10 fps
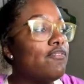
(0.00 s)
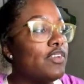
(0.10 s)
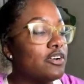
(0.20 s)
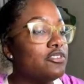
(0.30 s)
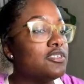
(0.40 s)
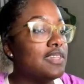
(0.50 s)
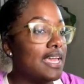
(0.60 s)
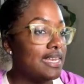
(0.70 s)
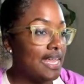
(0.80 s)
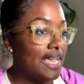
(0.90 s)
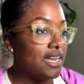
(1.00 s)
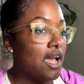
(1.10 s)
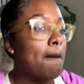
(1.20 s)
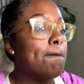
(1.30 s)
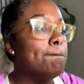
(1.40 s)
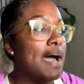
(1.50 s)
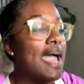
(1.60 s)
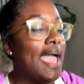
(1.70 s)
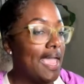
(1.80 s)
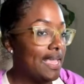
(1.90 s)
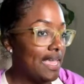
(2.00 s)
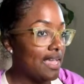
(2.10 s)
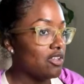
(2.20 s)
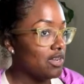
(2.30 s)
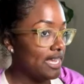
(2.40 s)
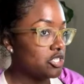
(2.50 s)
filter that data by a calculation.